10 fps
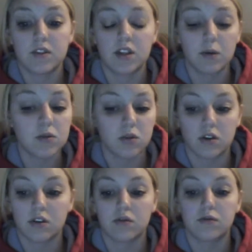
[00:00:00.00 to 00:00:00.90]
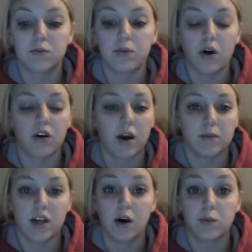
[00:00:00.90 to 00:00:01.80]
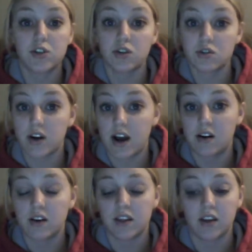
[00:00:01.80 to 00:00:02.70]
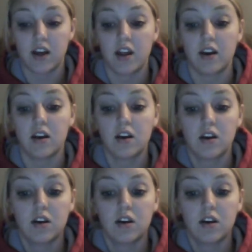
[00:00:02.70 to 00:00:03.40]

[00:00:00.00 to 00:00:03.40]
some sort of program to help children out, and then